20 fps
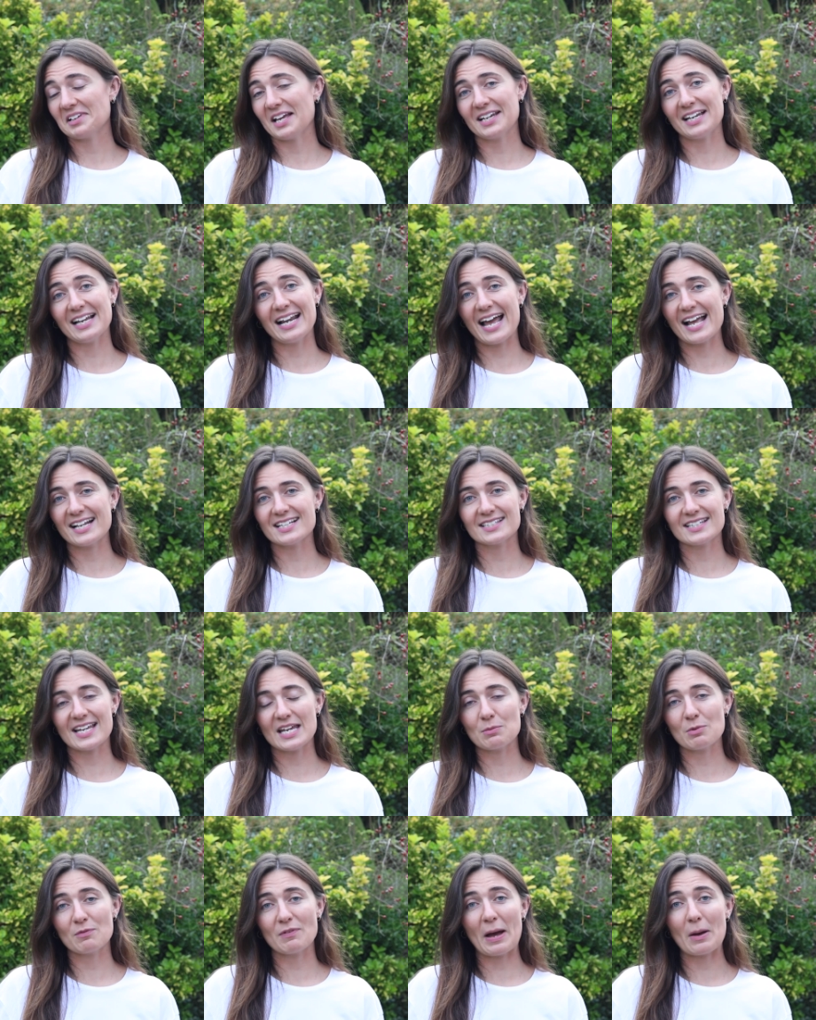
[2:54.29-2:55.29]
And a
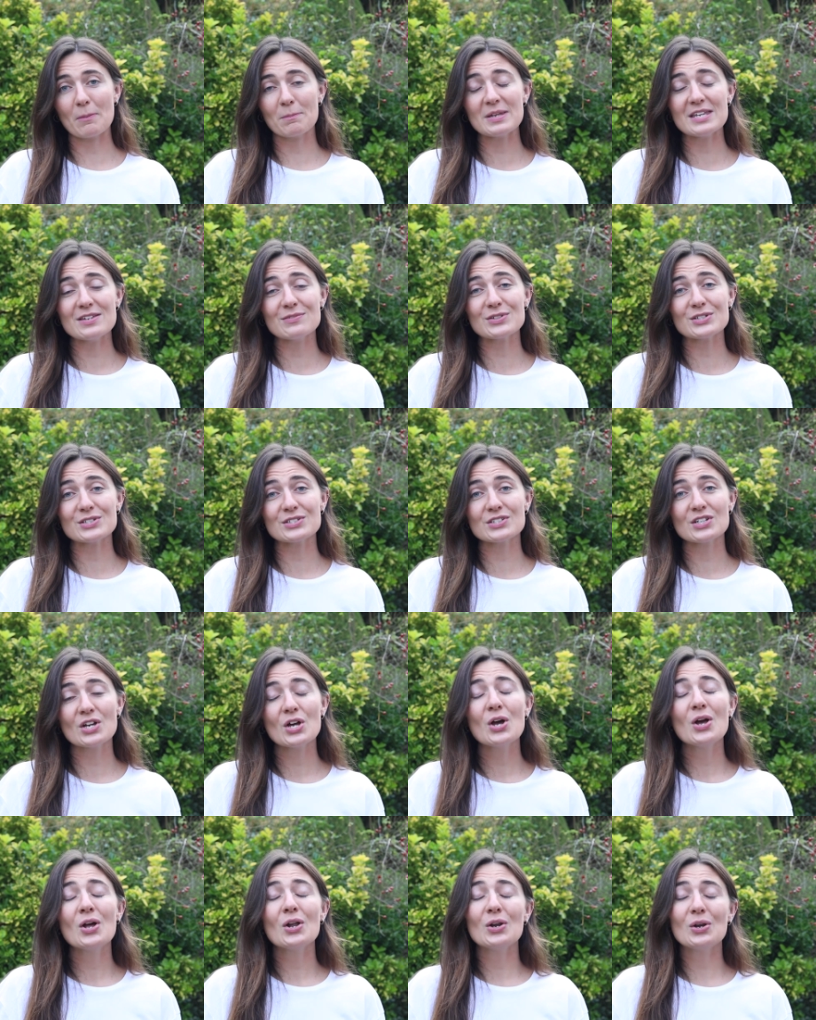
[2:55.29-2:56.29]
landscape without beavers
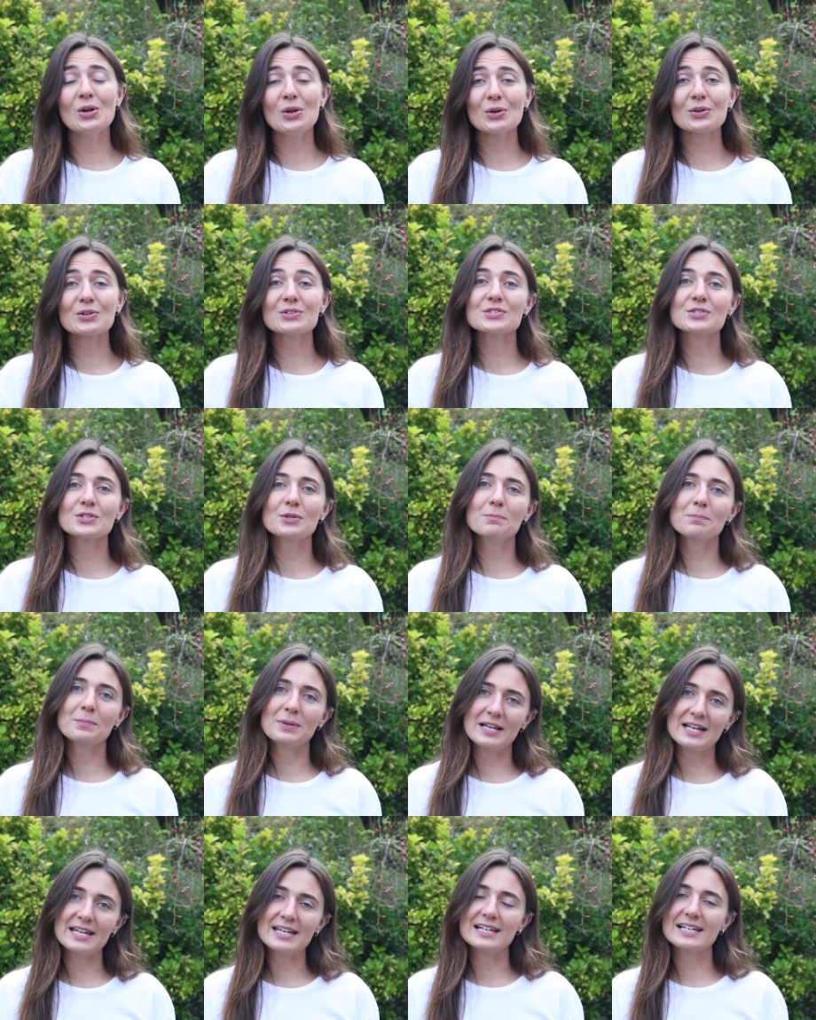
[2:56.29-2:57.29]
looks
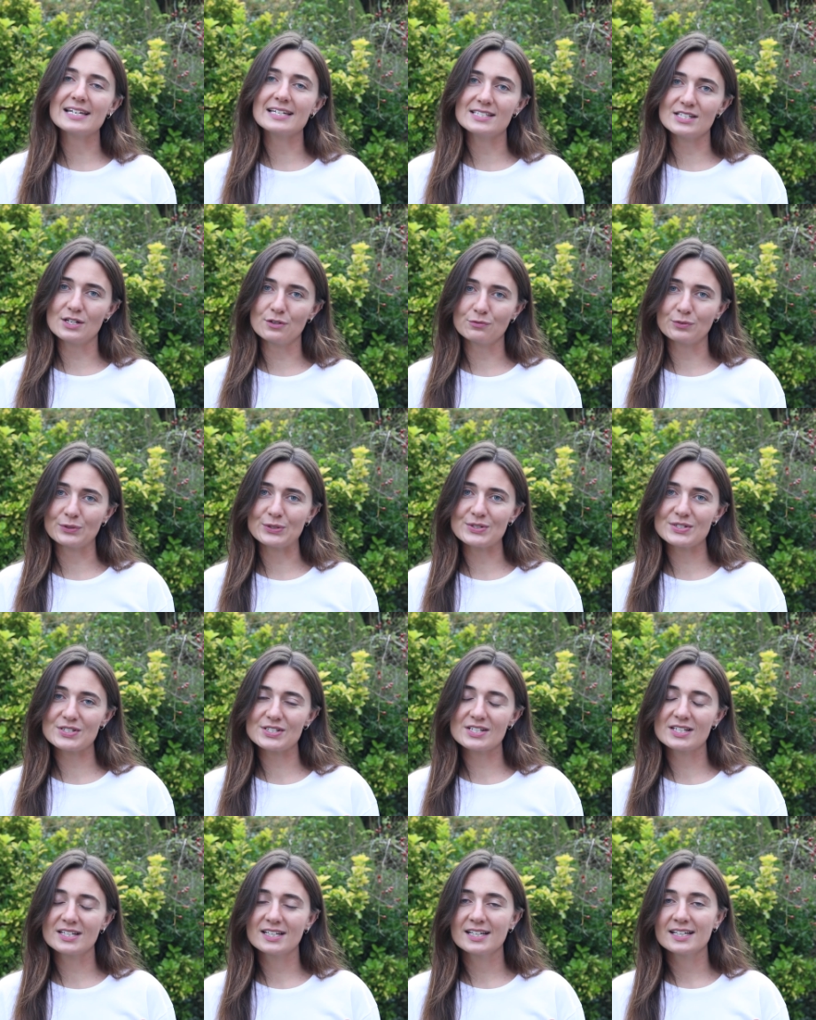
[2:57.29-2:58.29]
completely
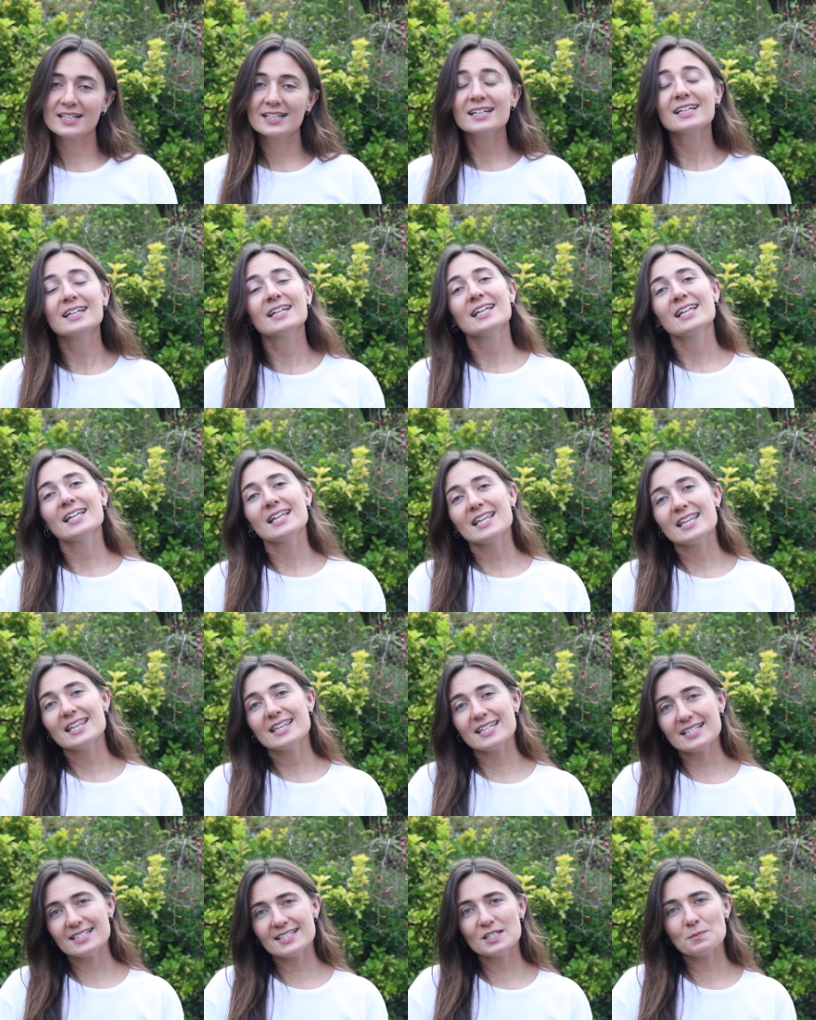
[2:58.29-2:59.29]
different.
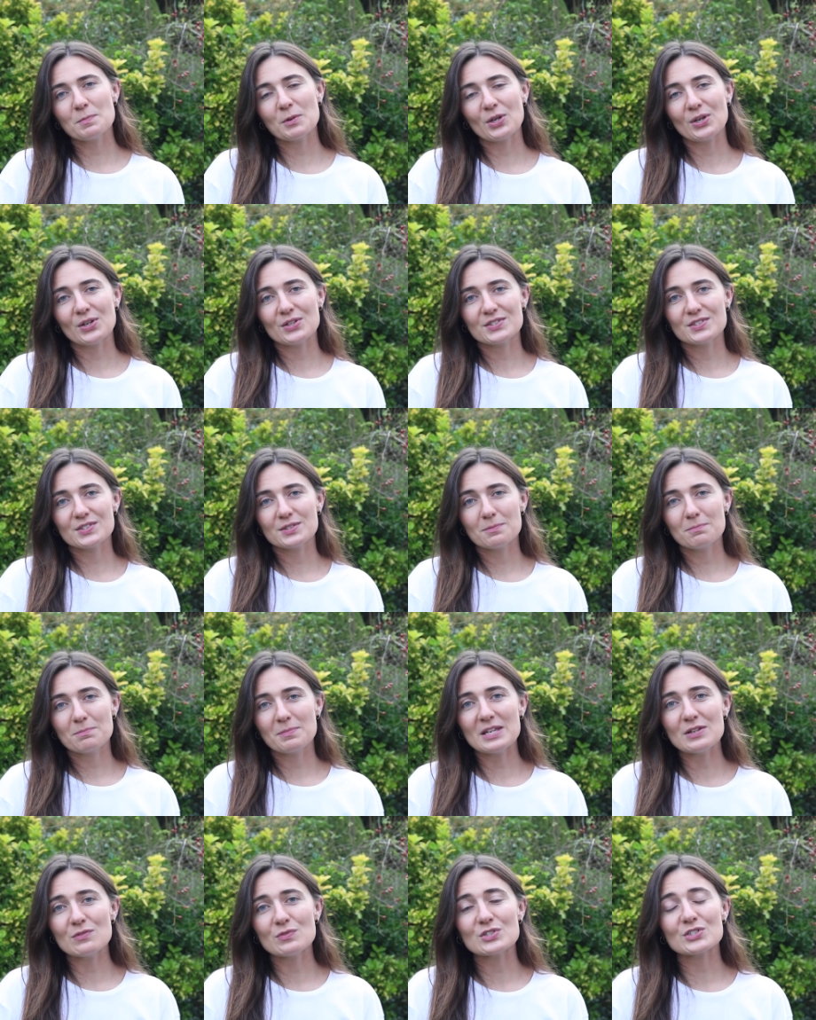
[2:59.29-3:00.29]
This is because
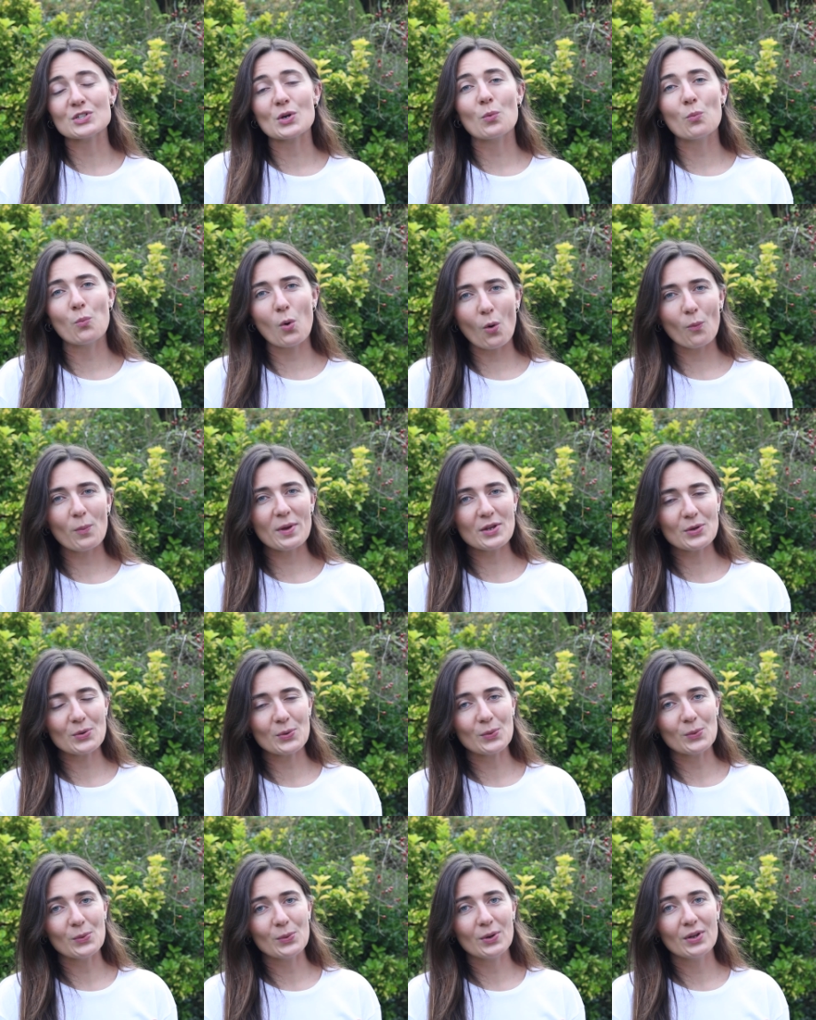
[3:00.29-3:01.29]
beavers are what we
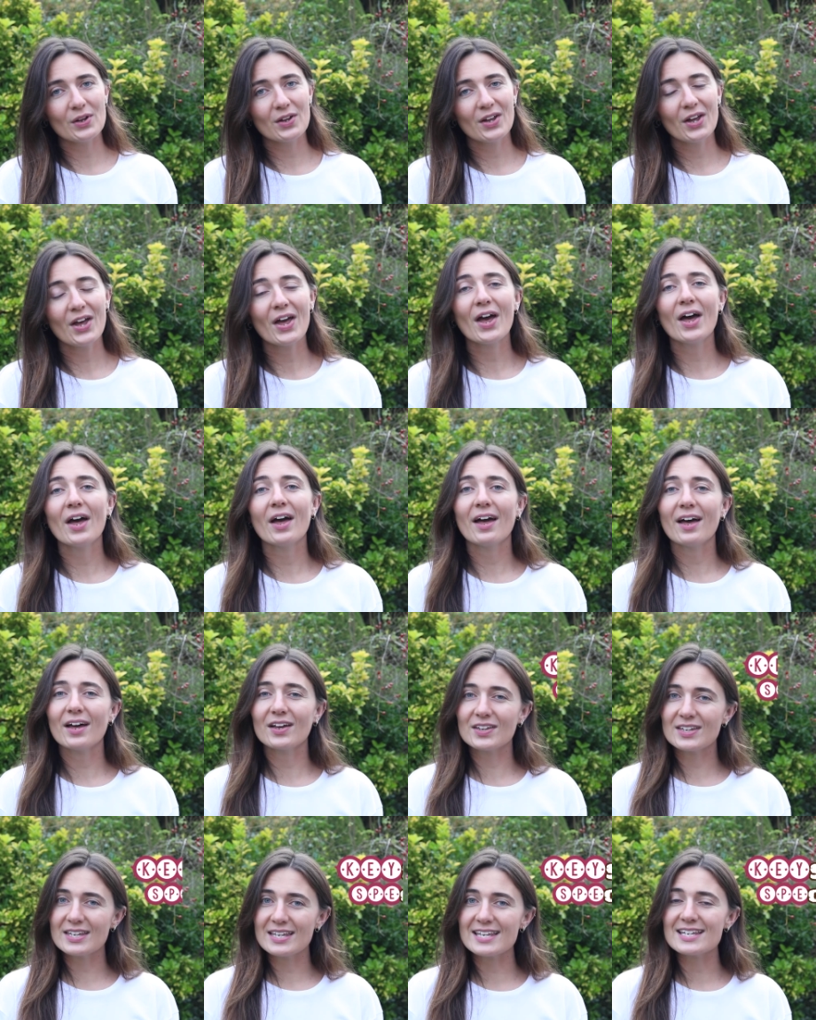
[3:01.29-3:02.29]
call
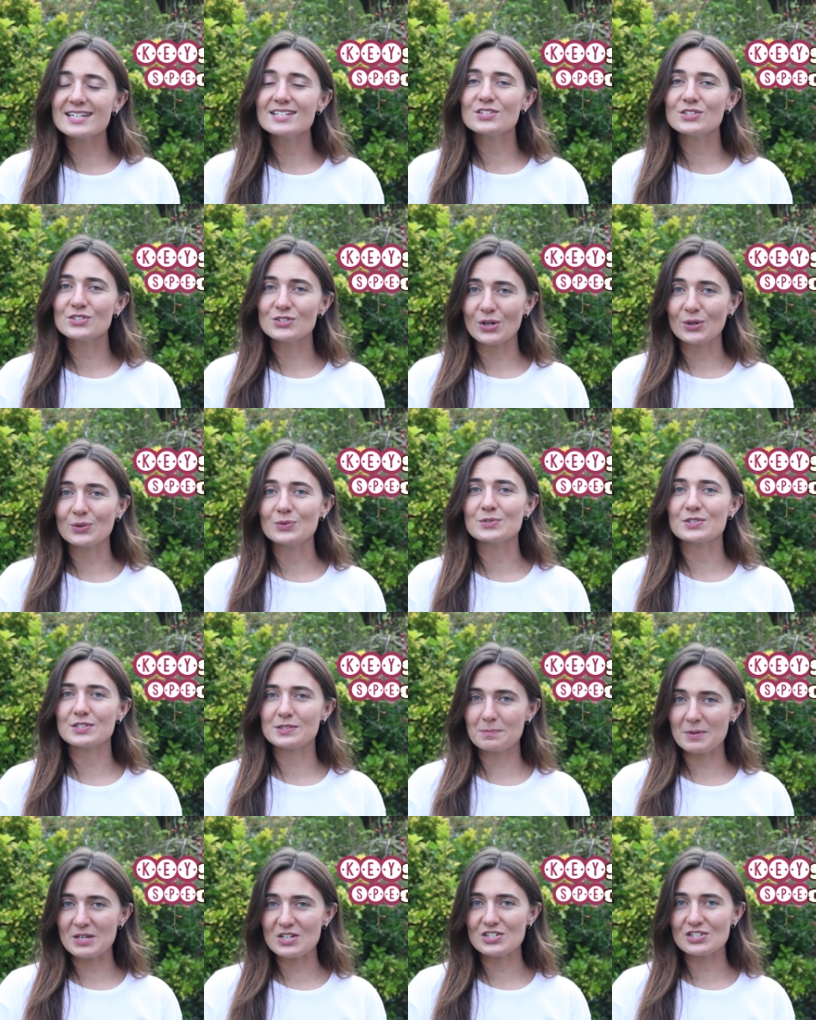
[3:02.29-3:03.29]
a keystone
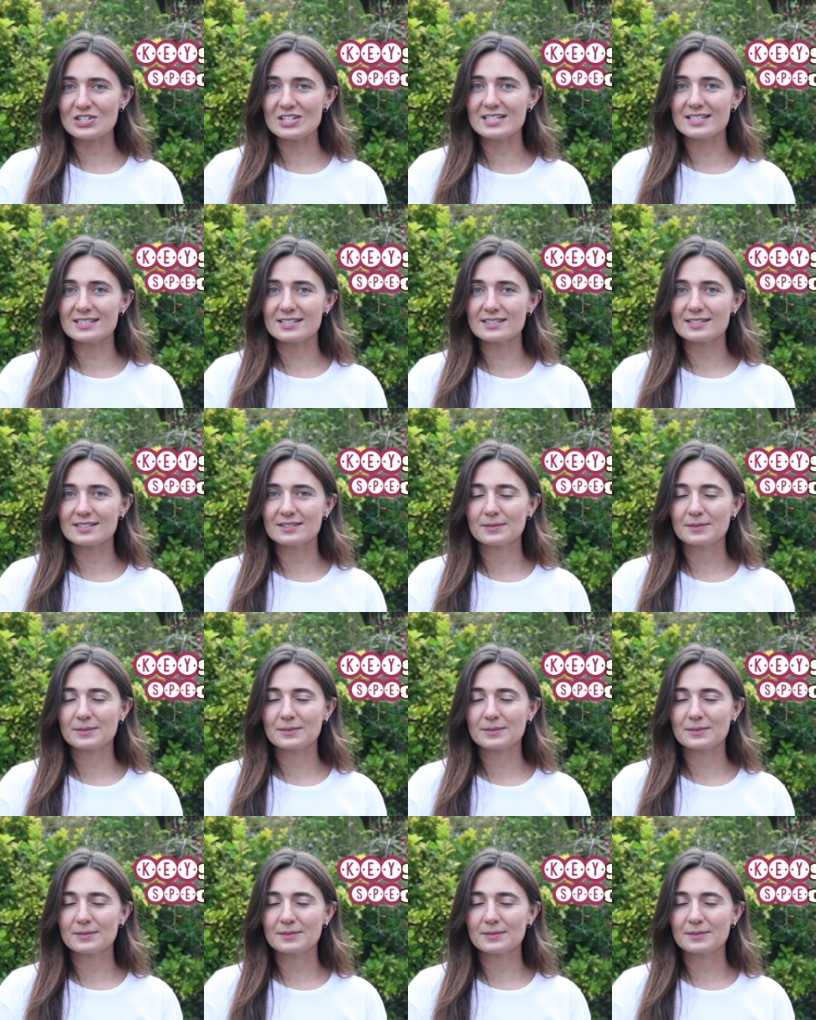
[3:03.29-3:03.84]
species.